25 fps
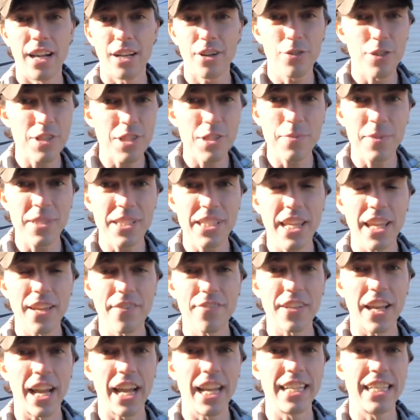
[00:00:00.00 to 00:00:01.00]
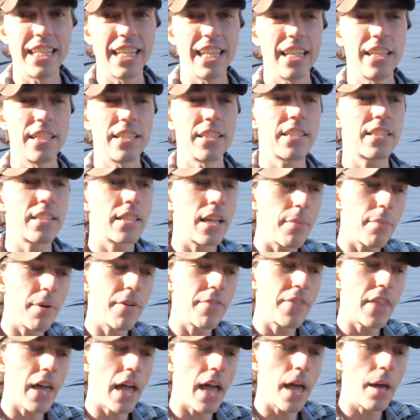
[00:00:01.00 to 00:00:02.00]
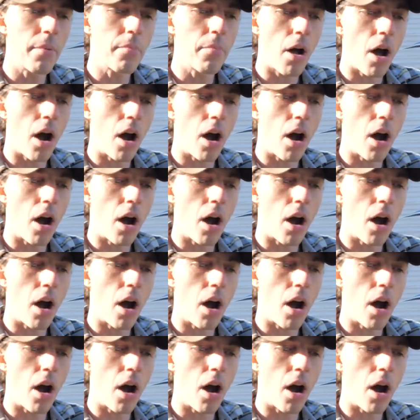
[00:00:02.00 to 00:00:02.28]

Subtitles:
Christmas gift ideas. Some of them